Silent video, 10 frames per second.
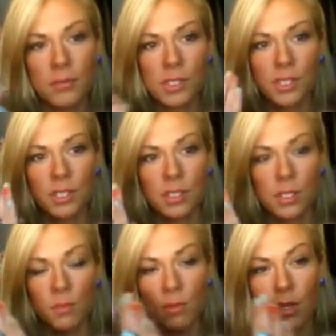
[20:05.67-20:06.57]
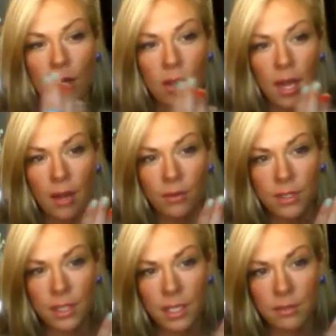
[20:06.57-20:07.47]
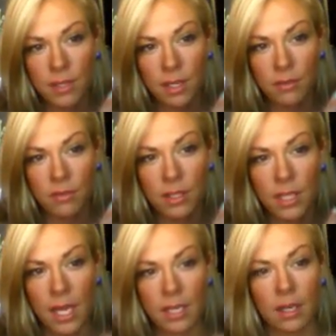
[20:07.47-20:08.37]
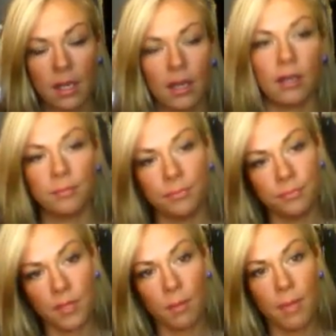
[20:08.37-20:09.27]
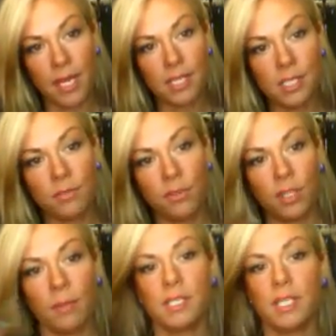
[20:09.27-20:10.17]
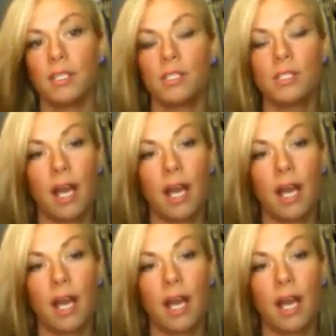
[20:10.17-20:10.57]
just to smooth it all out and kind of give like a base for lipsticks,